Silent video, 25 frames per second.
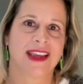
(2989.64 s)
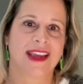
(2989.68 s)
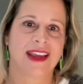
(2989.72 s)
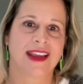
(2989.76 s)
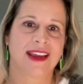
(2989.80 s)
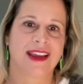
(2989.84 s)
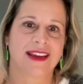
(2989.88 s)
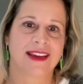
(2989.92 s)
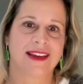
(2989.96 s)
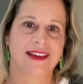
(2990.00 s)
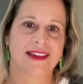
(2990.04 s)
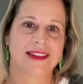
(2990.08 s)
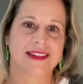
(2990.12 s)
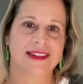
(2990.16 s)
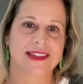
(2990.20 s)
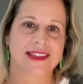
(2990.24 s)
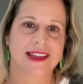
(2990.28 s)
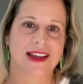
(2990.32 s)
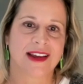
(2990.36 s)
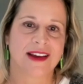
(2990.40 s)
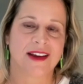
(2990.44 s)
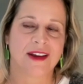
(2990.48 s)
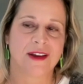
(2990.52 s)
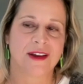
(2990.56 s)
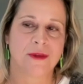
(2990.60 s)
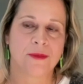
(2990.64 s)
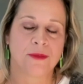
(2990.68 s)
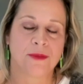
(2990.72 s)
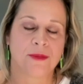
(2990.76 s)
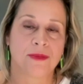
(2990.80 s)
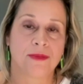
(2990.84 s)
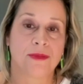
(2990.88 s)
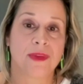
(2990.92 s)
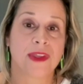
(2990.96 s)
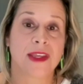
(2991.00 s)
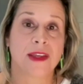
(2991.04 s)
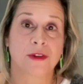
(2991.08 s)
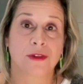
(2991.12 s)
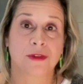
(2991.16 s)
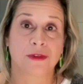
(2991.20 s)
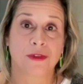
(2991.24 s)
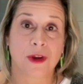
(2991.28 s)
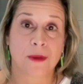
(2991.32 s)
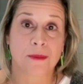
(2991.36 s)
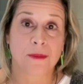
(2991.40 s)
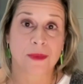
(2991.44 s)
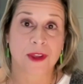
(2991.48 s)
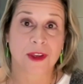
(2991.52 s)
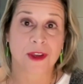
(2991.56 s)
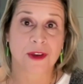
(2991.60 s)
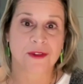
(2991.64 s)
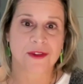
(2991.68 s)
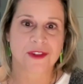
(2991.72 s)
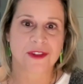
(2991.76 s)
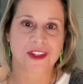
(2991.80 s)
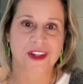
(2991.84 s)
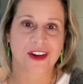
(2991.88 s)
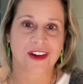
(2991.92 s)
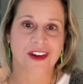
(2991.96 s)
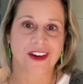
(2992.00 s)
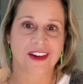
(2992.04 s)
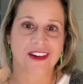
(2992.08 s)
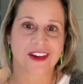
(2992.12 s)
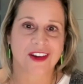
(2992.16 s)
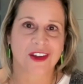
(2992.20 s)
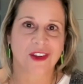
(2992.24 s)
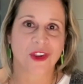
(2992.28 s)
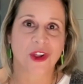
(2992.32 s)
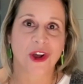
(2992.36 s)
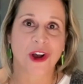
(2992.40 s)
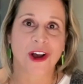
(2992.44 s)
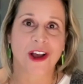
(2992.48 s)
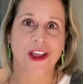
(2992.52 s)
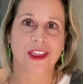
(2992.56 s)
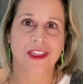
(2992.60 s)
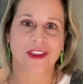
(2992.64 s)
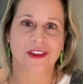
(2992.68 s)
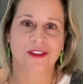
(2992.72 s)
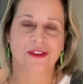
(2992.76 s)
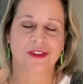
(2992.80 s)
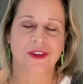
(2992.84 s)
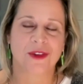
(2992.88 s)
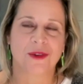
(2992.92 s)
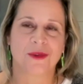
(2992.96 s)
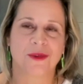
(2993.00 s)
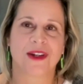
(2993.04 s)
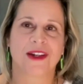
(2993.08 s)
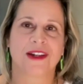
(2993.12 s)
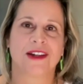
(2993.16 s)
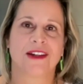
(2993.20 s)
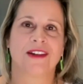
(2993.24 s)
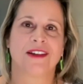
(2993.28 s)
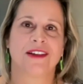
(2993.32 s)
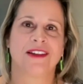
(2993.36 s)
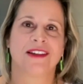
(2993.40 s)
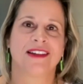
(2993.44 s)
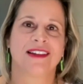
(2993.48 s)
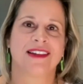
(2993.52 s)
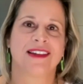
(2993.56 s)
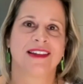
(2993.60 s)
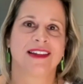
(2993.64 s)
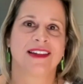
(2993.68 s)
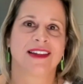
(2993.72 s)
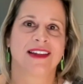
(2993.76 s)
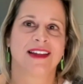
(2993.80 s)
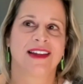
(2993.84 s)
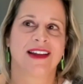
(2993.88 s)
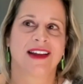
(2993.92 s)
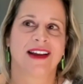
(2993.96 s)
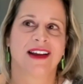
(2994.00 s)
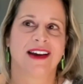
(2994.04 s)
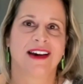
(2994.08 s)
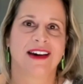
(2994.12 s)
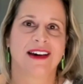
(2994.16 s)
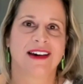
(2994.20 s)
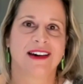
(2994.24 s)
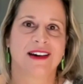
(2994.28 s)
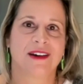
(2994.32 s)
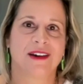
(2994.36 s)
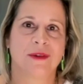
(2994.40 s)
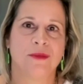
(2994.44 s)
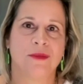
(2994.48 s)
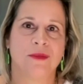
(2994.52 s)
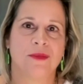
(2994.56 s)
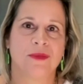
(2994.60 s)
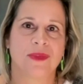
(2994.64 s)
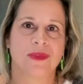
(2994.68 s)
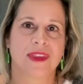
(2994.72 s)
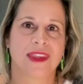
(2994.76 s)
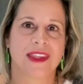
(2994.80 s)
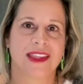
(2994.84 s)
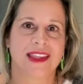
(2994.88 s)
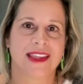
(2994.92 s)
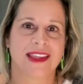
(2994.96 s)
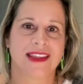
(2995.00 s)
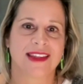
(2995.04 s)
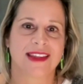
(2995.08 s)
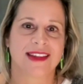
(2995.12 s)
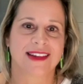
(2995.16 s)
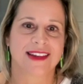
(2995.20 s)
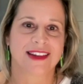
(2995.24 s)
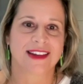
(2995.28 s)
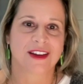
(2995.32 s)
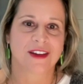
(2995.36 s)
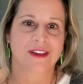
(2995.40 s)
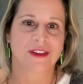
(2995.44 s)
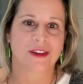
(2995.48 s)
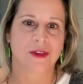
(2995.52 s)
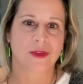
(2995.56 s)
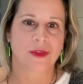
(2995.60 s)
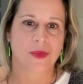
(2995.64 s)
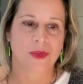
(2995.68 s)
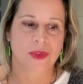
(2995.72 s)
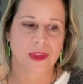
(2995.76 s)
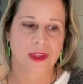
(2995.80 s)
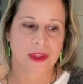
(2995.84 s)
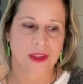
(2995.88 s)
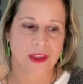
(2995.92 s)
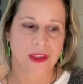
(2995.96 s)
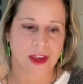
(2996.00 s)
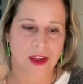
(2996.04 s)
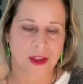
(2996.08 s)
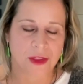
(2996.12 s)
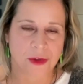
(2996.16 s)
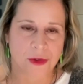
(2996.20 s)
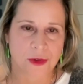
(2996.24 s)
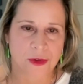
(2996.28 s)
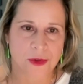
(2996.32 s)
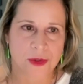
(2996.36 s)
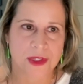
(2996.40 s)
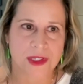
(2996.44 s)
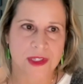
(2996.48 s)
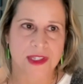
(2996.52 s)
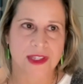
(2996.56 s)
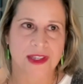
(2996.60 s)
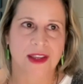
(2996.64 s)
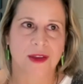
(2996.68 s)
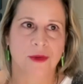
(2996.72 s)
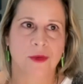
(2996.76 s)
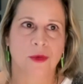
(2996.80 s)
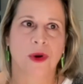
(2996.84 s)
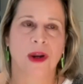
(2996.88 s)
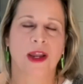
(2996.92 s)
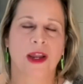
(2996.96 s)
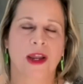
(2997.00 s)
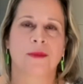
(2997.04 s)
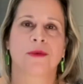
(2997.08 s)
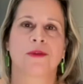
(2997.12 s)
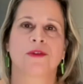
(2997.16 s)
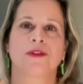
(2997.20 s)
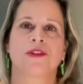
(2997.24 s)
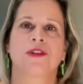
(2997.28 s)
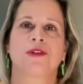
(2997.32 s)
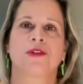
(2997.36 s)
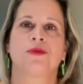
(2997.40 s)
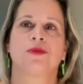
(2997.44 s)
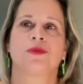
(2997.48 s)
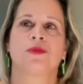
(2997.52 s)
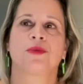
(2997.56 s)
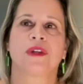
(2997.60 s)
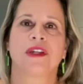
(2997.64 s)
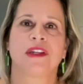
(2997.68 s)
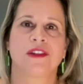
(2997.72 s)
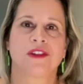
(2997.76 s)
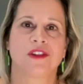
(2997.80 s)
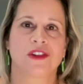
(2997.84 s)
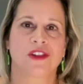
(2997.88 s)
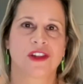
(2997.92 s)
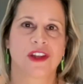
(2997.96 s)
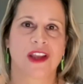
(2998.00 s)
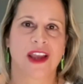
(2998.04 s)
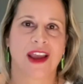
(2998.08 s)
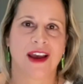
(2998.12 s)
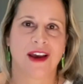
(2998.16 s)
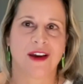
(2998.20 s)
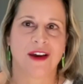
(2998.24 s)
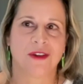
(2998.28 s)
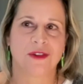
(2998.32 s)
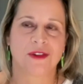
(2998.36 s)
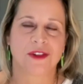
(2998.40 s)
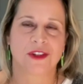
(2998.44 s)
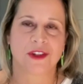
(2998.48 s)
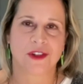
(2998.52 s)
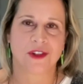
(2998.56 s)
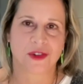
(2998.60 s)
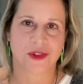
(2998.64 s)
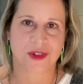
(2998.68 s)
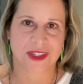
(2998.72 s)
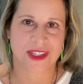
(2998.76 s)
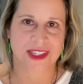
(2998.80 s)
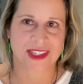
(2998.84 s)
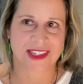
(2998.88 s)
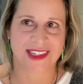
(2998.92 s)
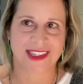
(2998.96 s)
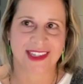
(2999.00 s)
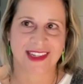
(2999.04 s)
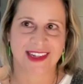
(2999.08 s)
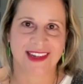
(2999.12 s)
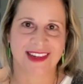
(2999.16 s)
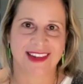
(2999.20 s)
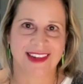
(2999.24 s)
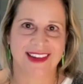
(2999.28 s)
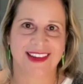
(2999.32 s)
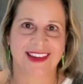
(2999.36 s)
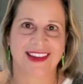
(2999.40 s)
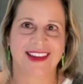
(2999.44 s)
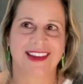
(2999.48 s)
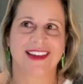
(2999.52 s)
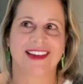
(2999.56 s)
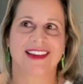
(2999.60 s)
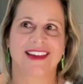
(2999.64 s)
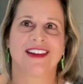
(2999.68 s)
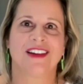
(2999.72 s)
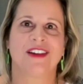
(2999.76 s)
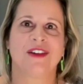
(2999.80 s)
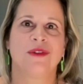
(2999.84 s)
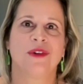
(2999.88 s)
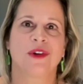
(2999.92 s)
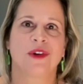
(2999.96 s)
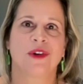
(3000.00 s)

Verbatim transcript: And um, being from the Coast Guard cloth, if you will, um, others were able to reach out to Tristan, who